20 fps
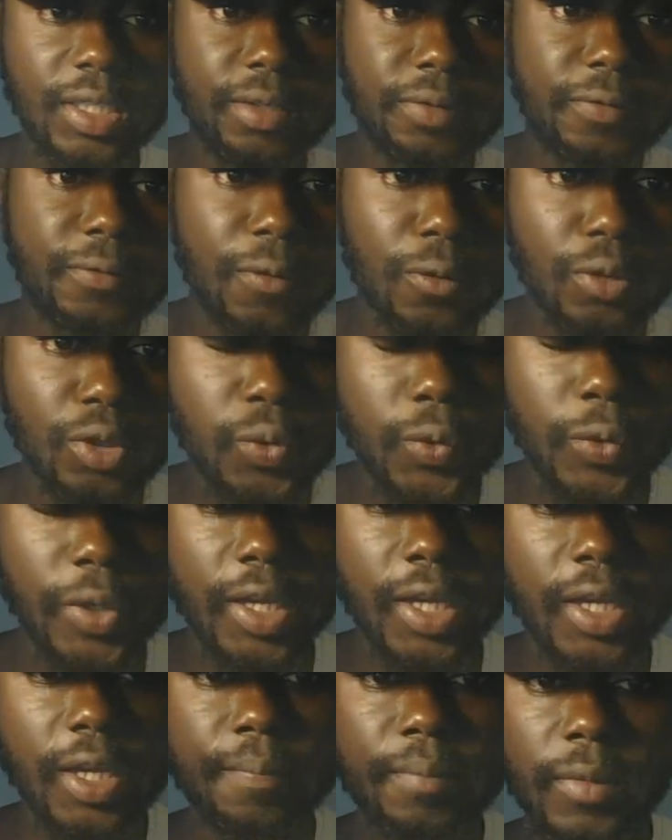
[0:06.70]
in full
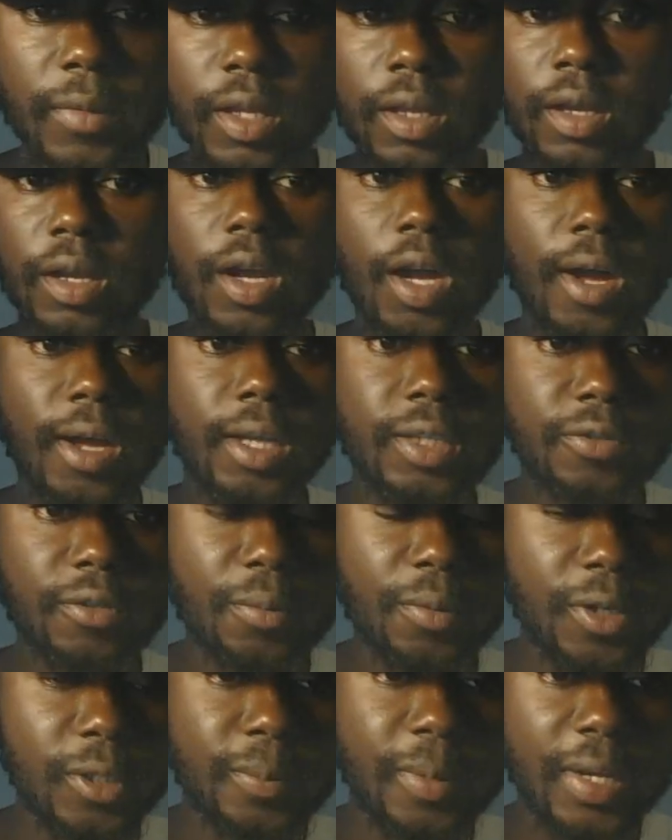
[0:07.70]
swing. College
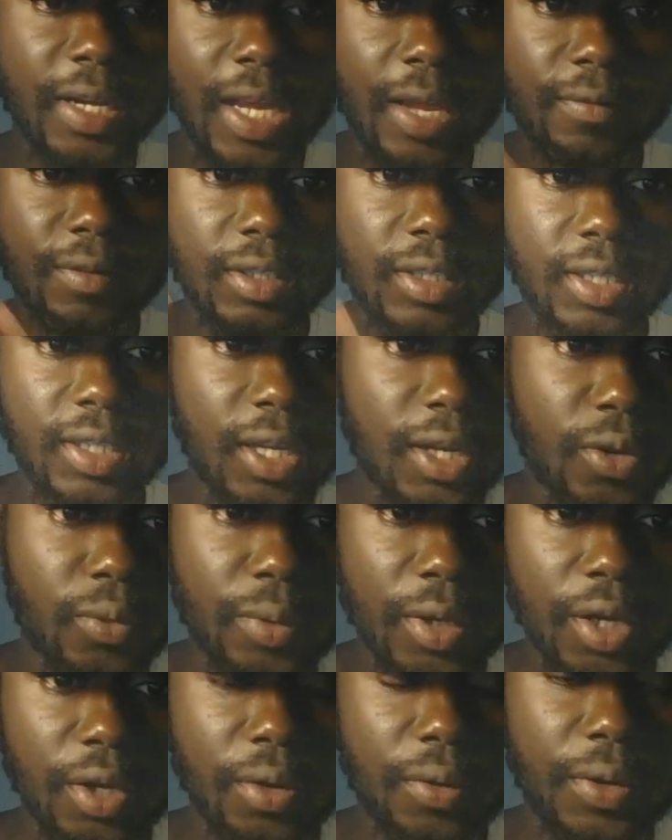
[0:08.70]
football is about to have the second
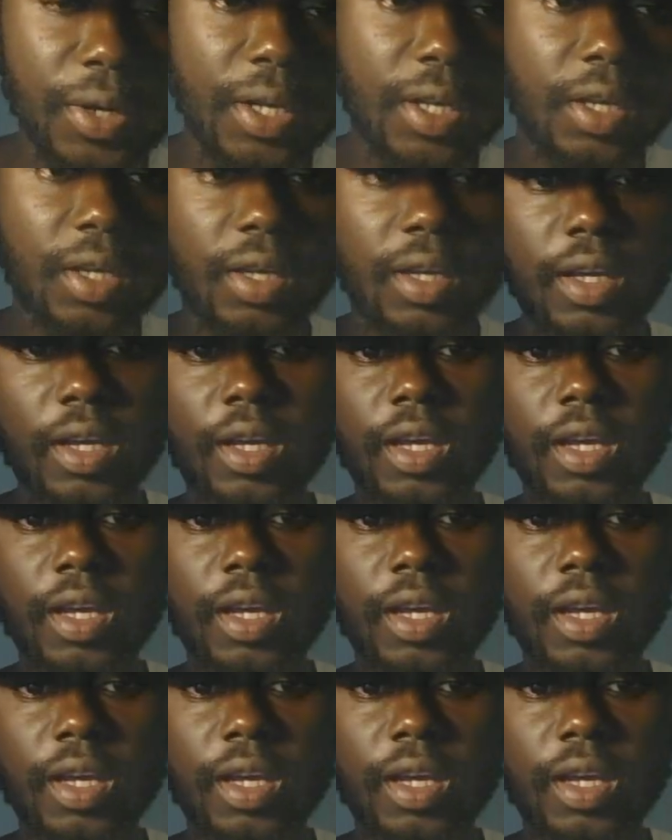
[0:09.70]
week already.